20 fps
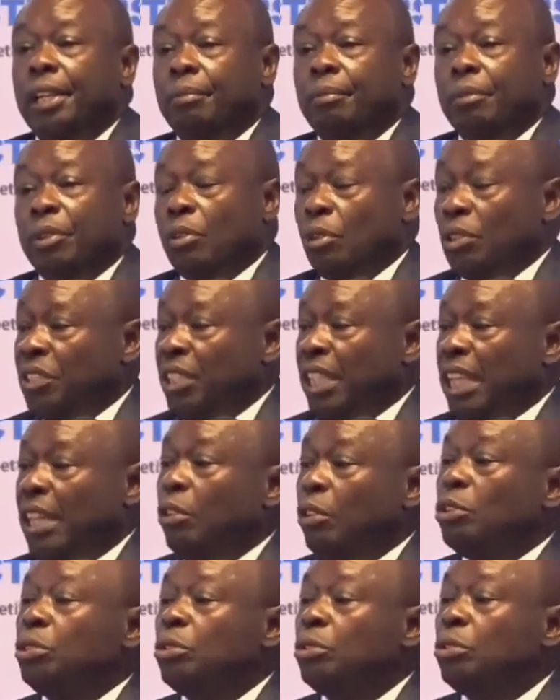Because there are
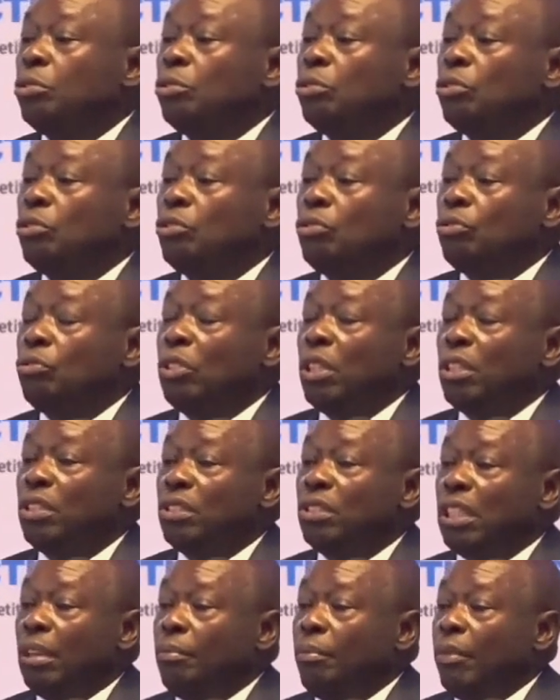also
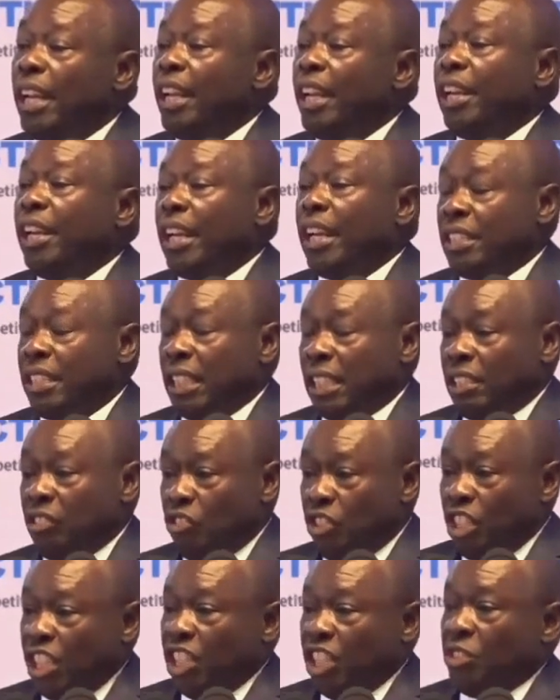some areas that
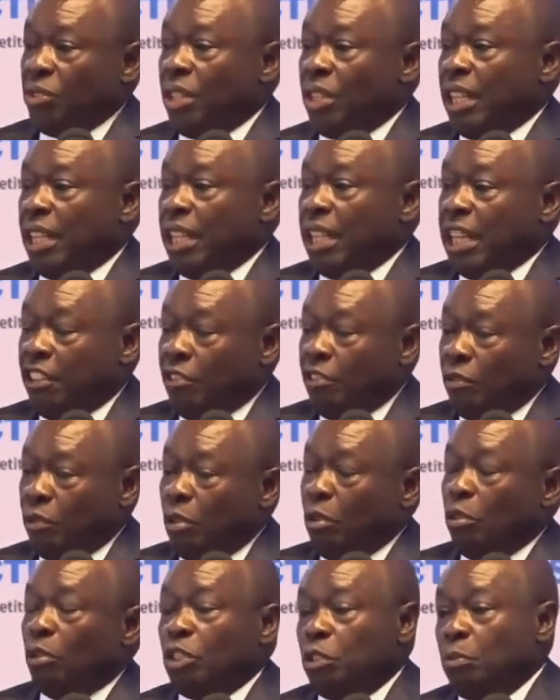traditionally have
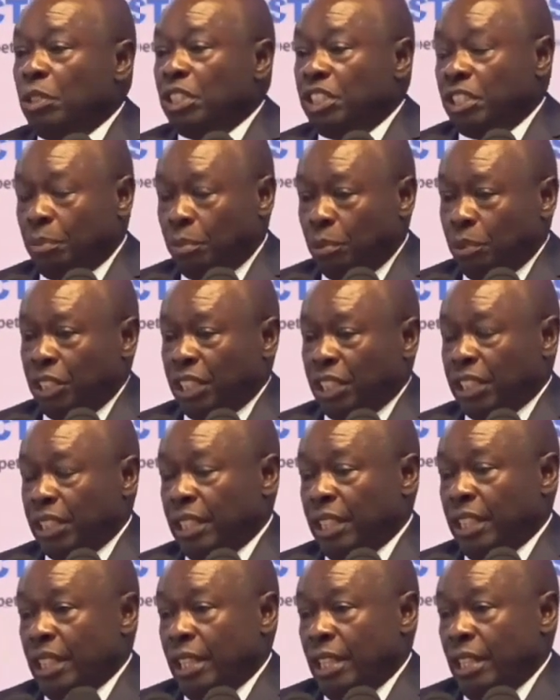always been supported
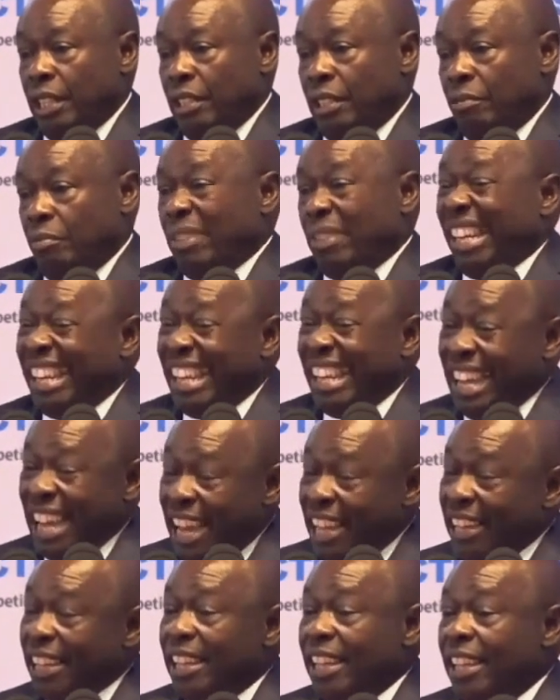by the
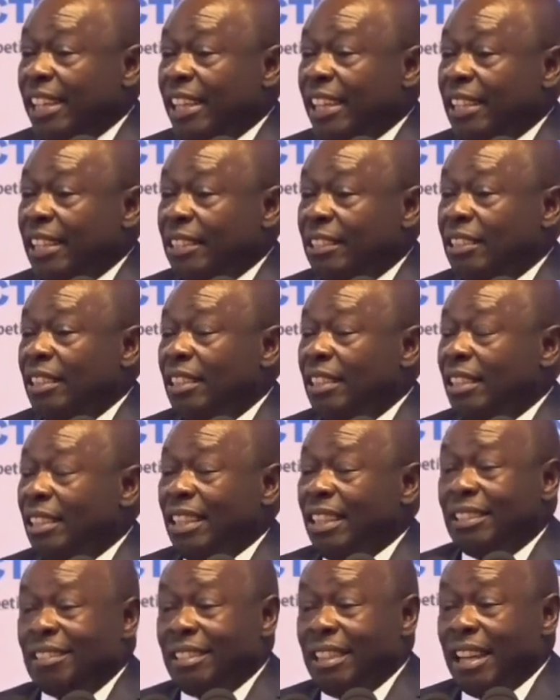other areas
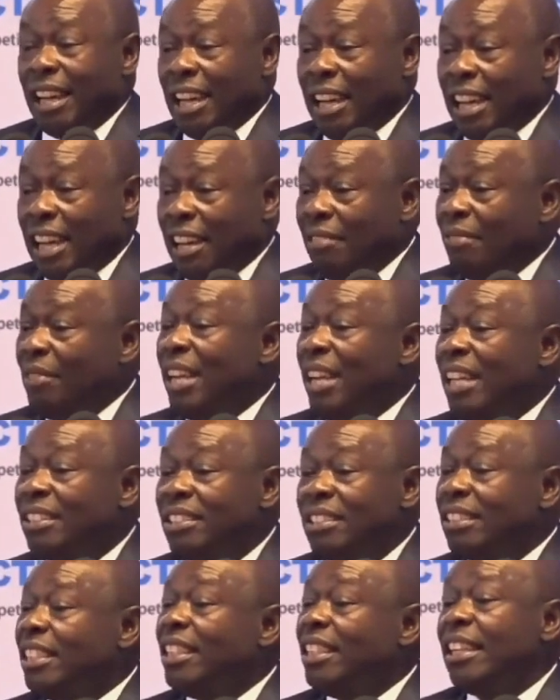that are having a
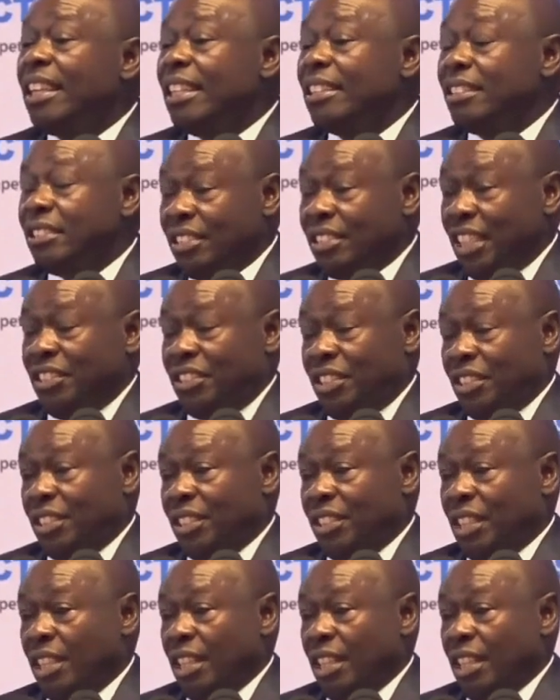serious crisis,